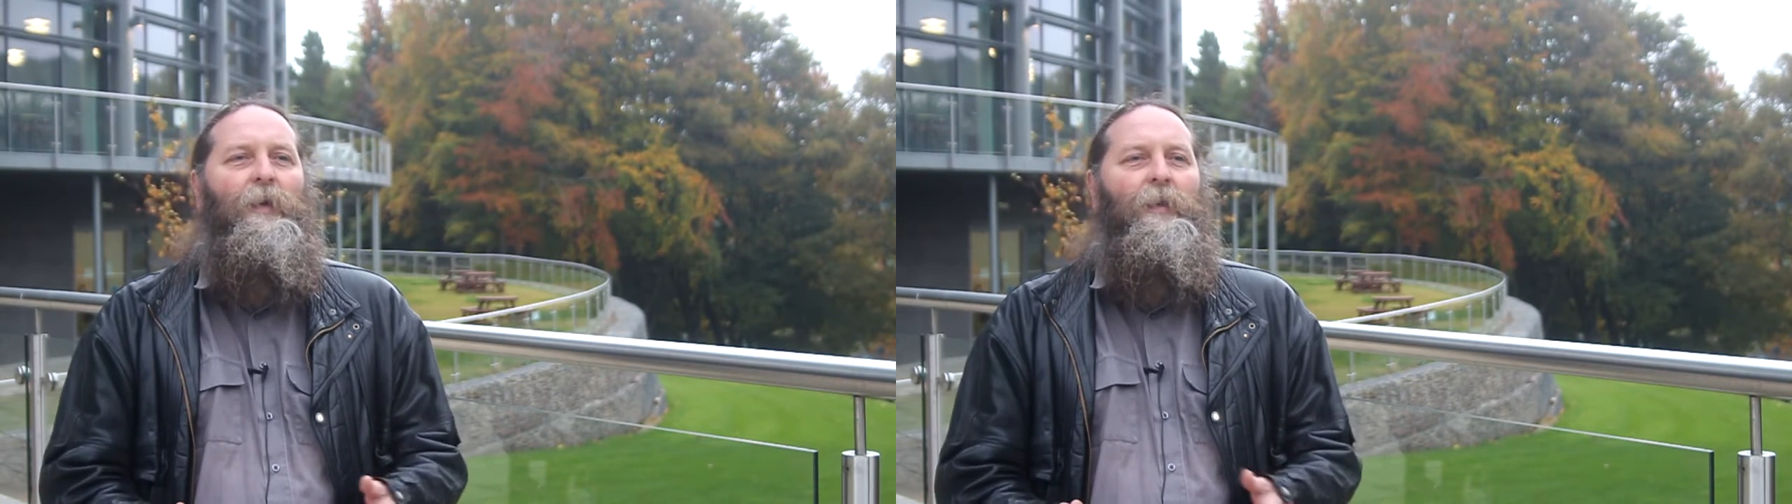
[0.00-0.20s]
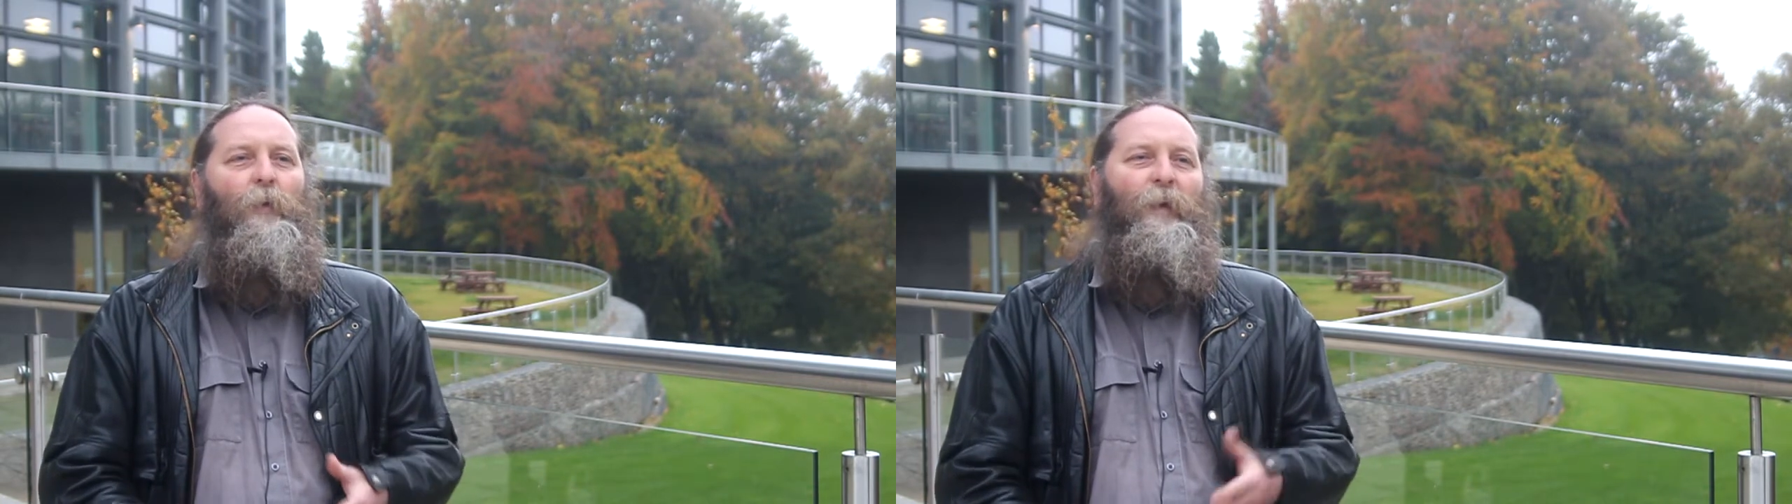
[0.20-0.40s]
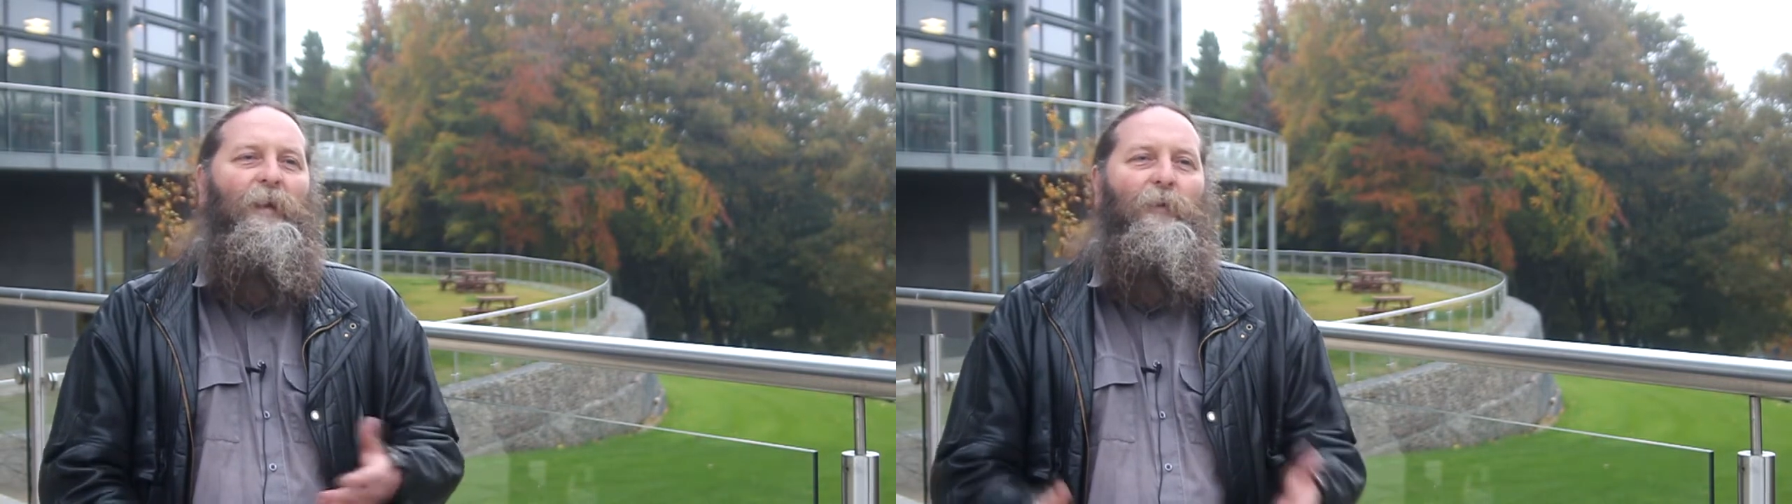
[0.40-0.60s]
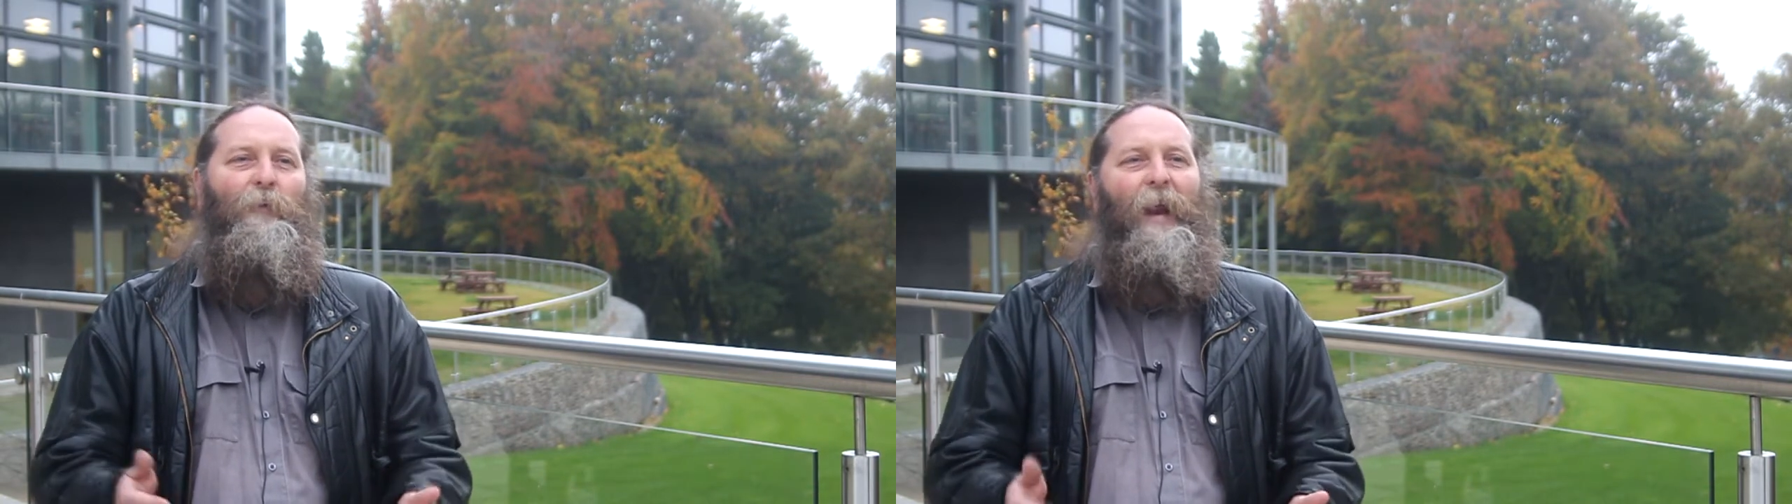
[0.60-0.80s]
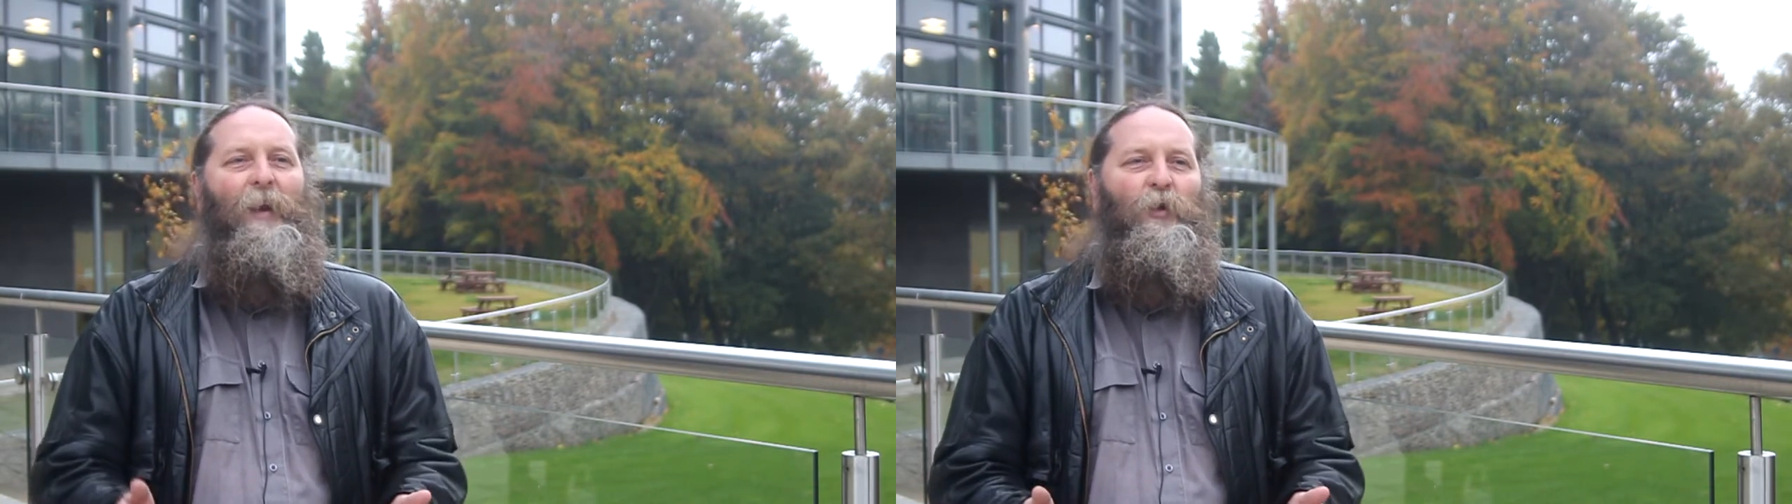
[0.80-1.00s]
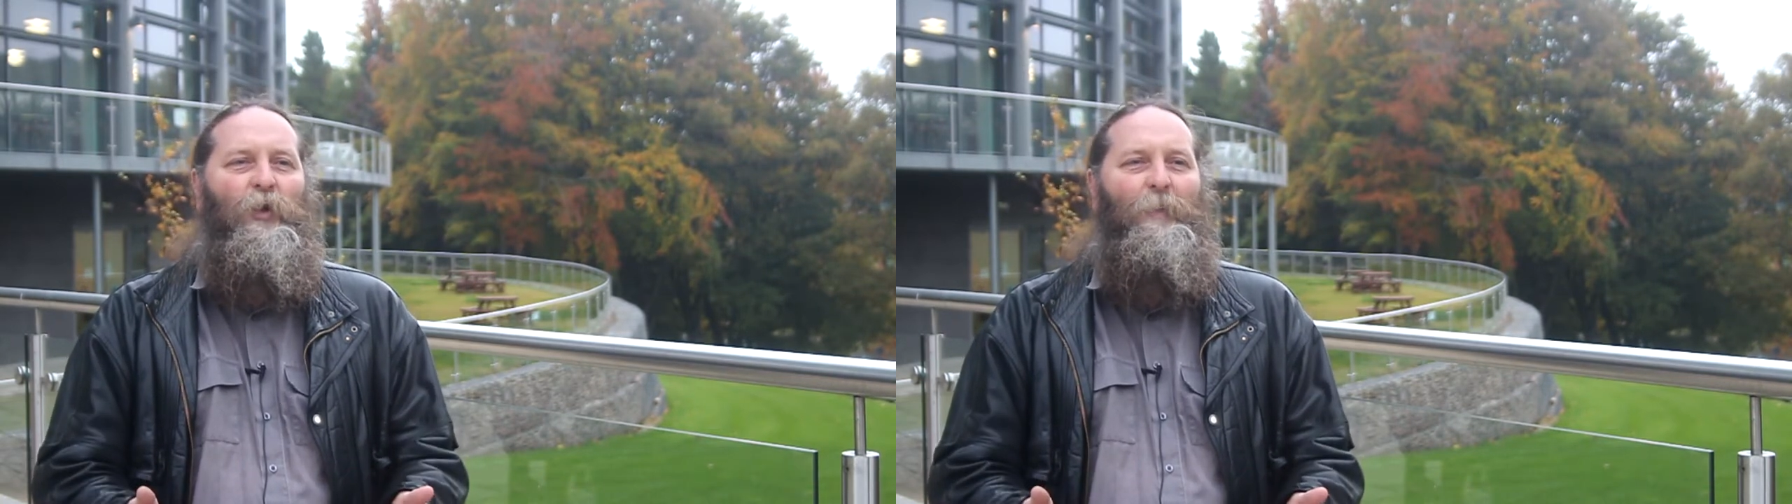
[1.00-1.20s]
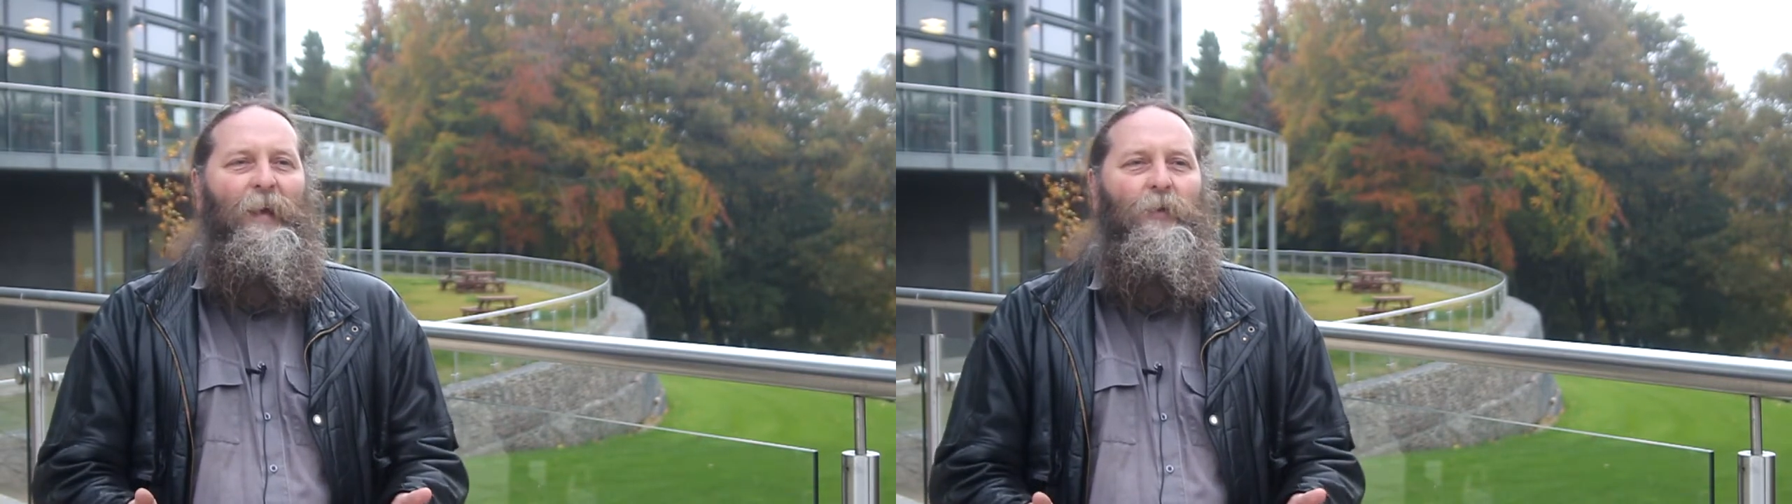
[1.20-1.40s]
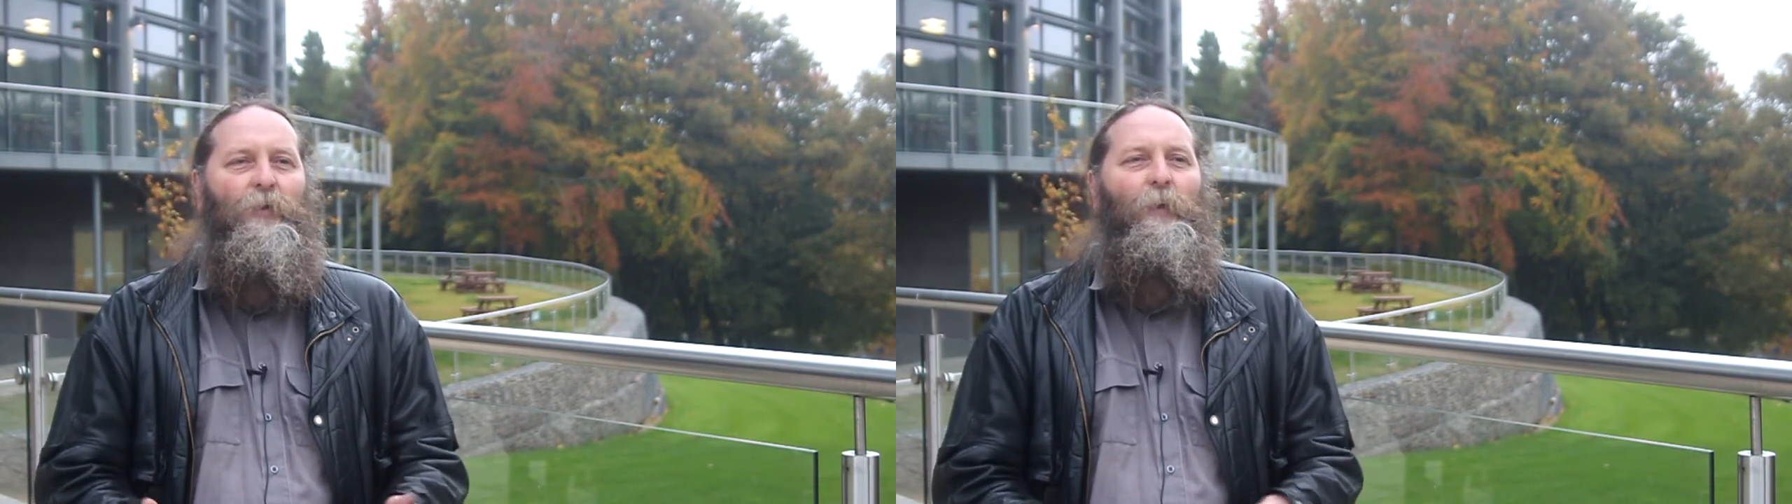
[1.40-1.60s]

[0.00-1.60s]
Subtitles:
there'll be a different energy mix,